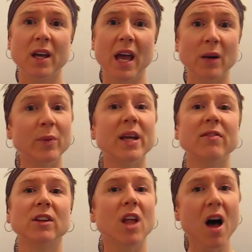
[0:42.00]
And we
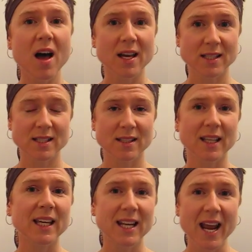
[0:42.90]
have lost
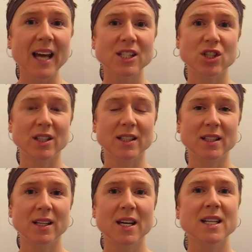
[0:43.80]
the connection
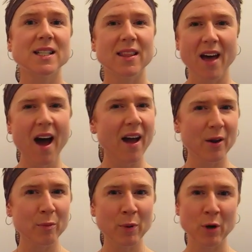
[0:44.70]
to the
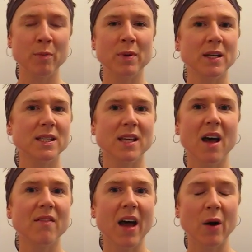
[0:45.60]
higher purpose
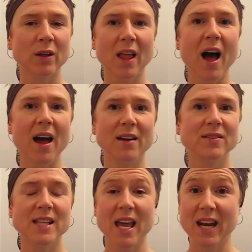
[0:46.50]
of our
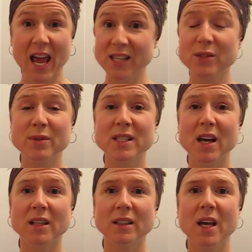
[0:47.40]
lives. And as a
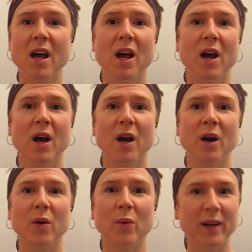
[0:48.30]
result,
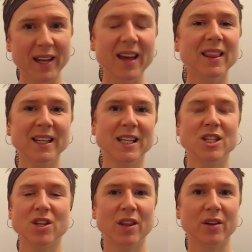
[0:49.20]
we're killing
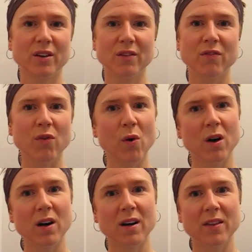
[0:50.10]
each other
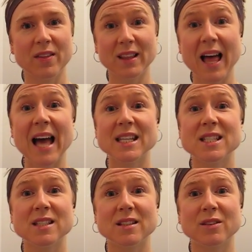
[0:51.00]
for the
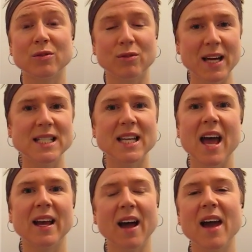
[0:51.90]
last red
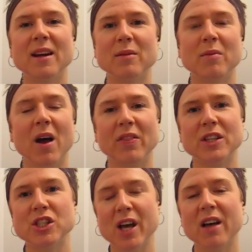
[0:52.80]
tag item on the
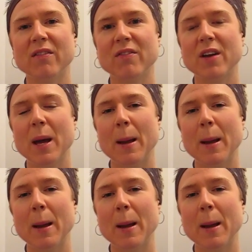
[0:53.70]
shelf.